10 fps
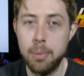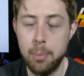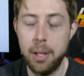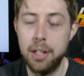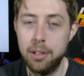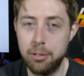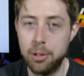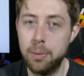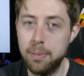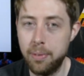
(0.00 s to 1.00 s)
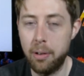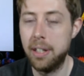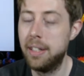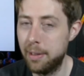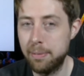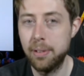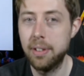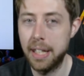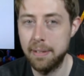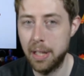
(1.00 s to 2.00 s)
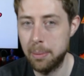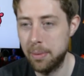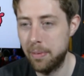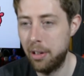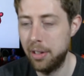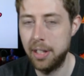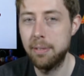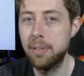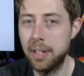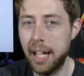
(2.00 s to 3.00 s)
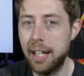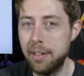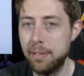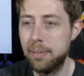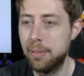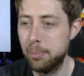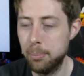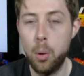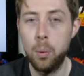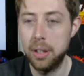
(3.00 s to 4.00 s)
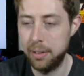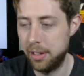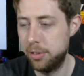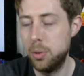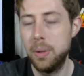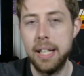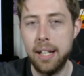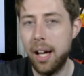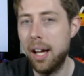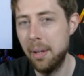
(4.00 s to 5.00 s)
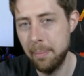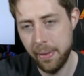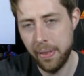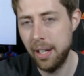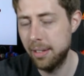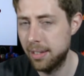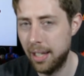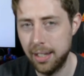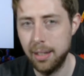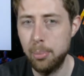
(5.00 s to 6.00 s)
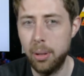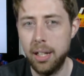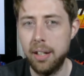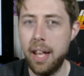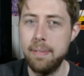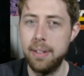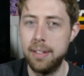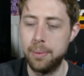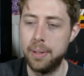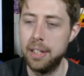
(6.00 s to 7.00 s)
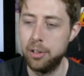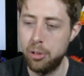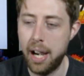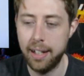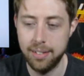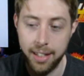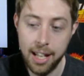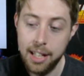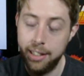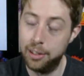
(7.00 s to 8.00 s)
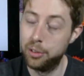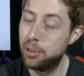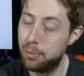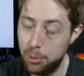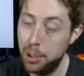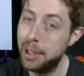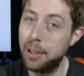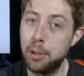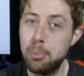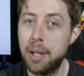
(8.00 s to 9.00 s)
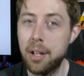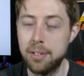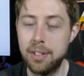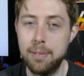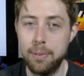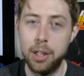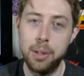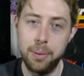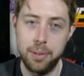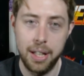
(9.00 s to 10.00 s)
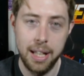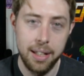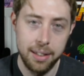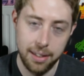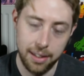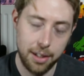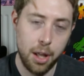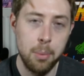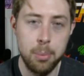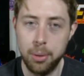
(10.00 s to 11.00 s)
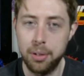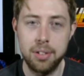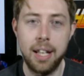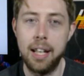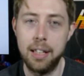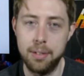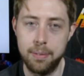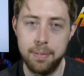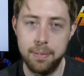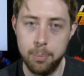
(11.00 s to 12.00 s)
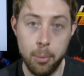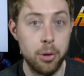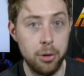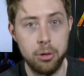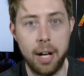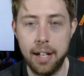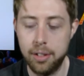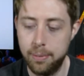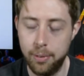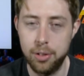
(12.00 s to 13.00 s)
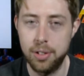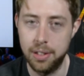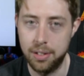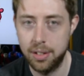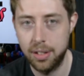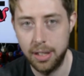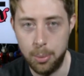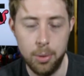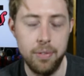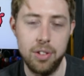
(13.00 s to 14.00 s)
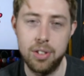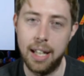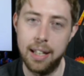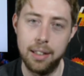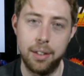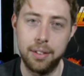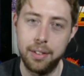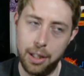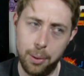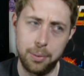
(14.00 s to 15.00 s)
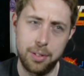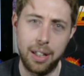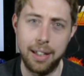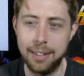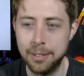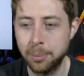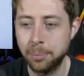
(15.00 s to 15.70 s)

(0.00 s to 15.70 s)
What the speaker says: by making Groot very different, giving him a very different kind of mold with his unique arm and things. So that they put a lot of effort into it. And Drax looks really good because they followed the comic book style of modern Drax versus the movie style or the old style.